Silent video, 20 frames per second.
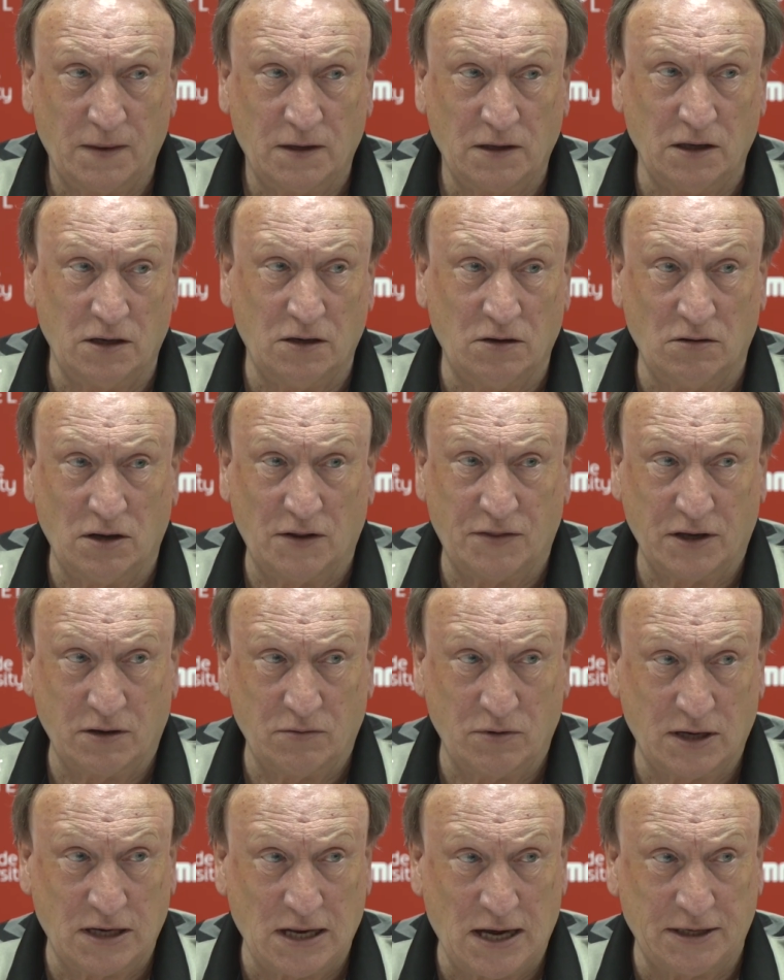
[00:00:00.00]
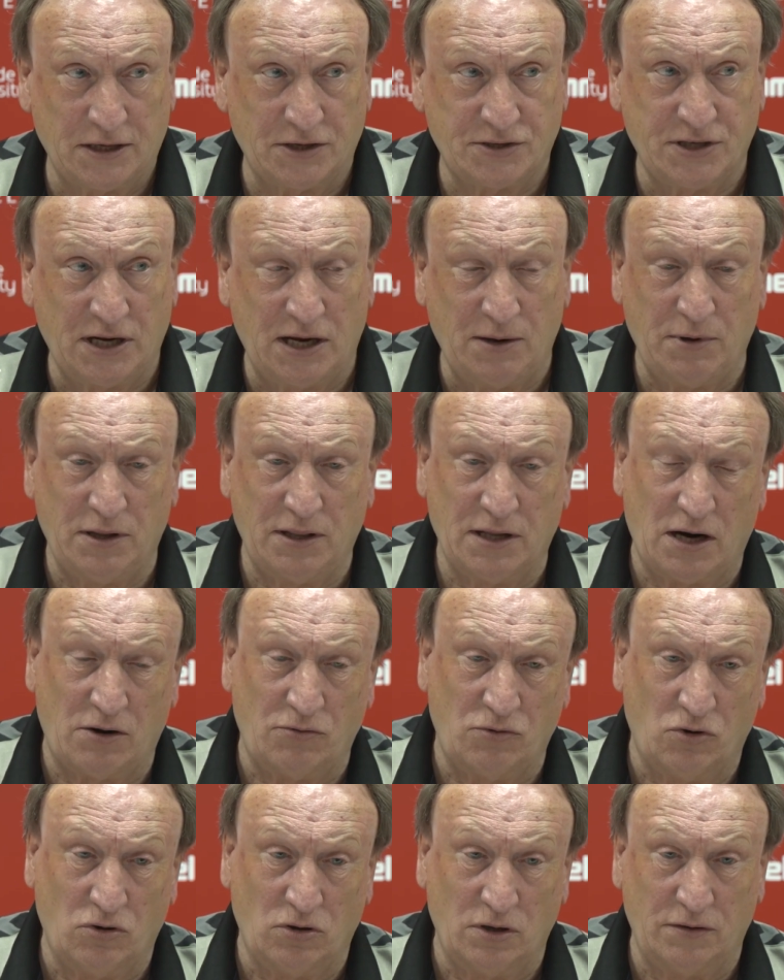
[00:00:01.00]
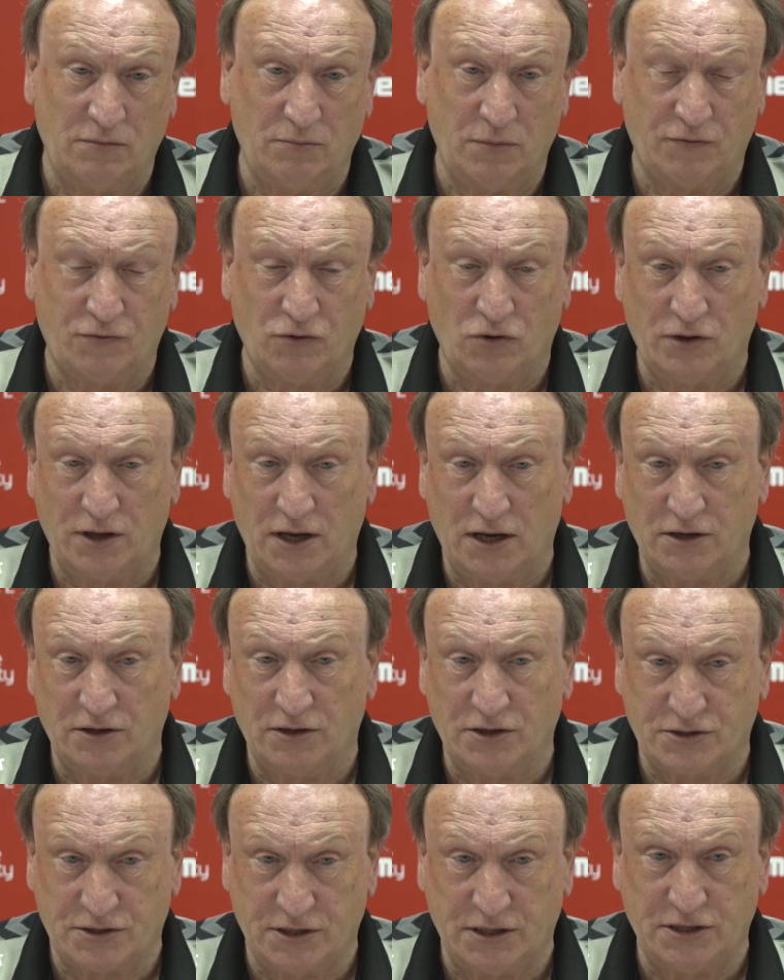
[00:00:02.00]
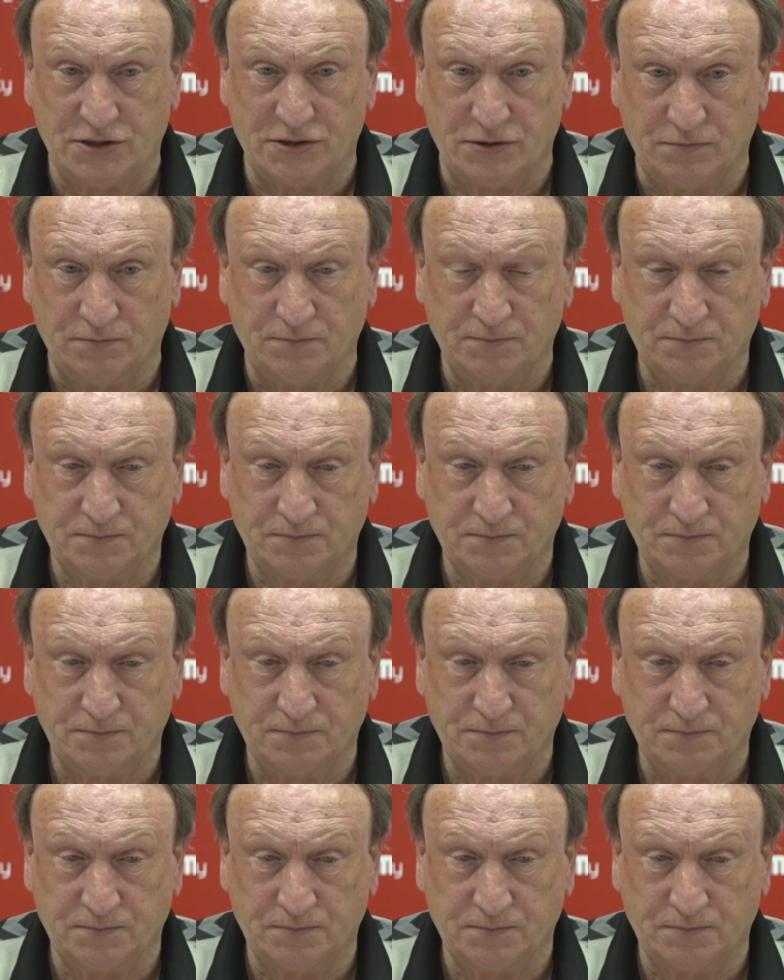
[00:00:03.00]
I think I'd like to see him in that role before the end of the season.